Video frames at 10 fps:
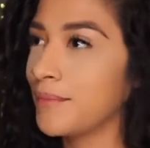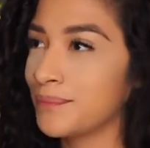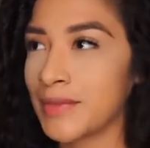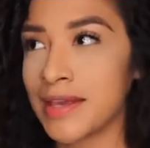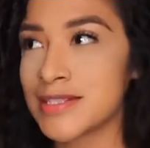
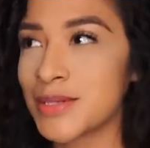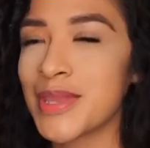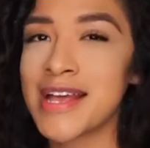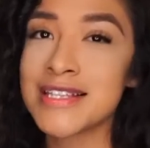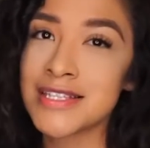Okay, so
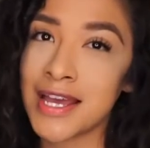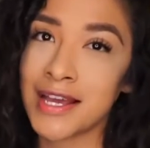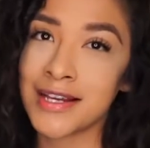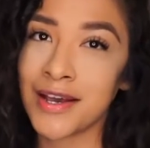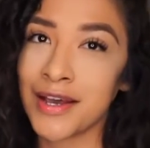that's
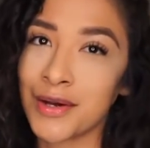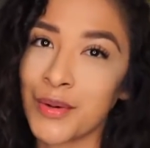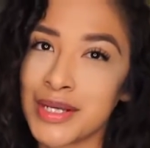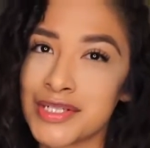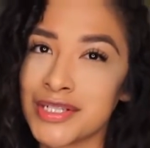like a
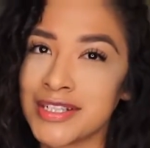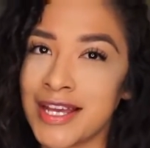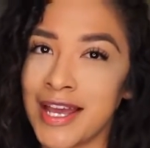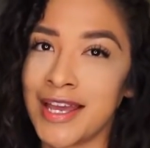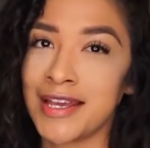question
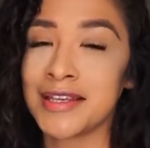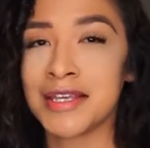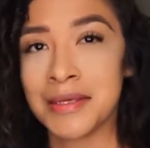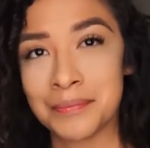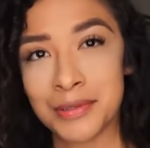I
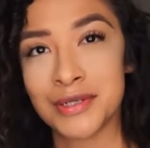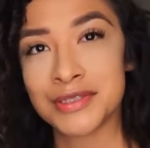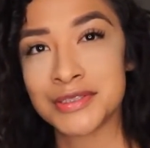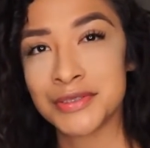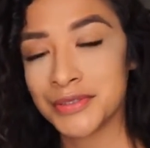keep
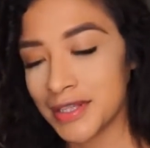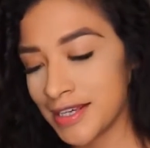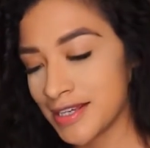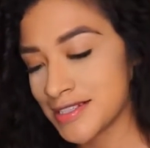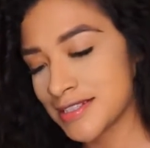personal, I
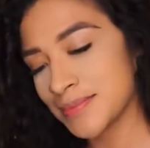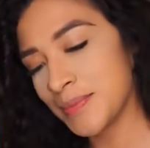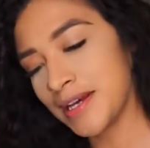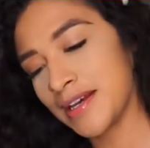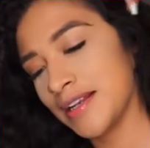guess.
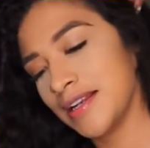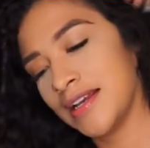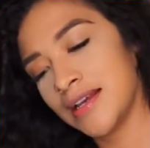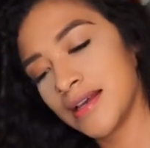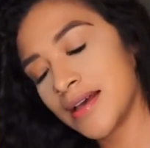But
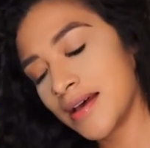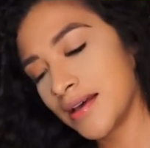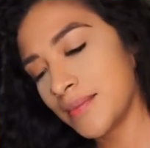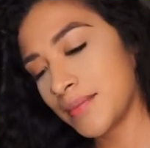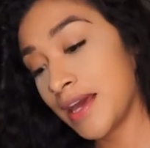
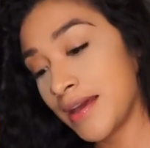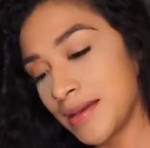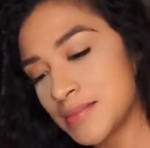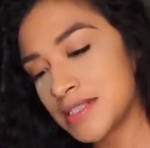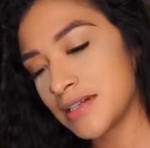yeah, I
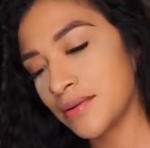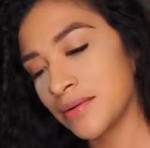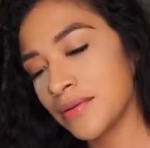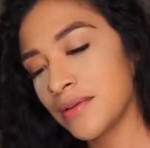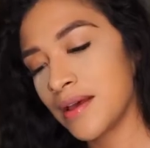am
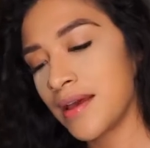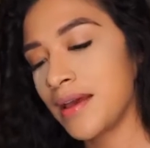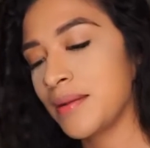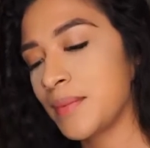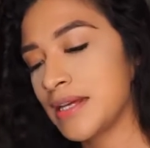single,
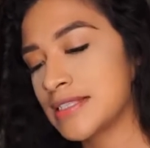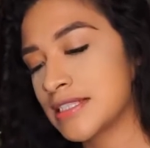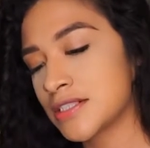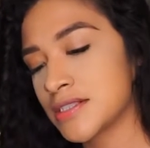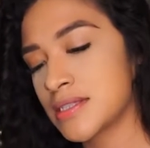and my
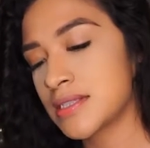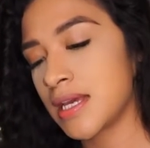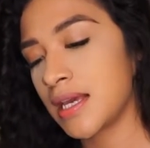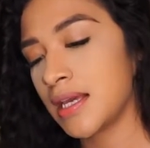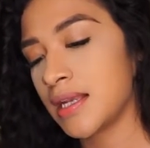ideal
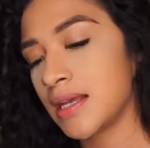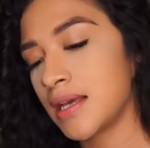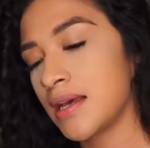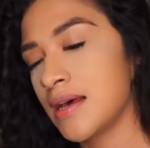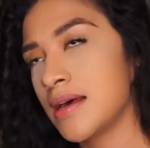date,
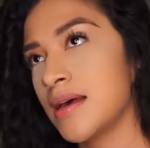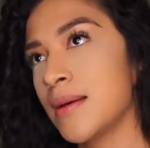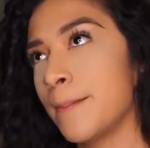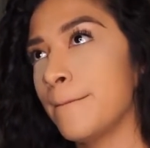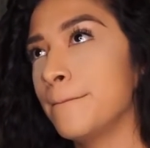
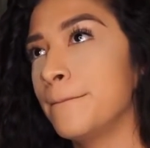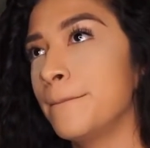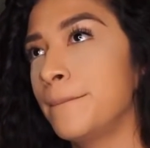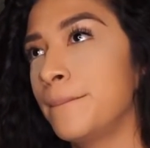I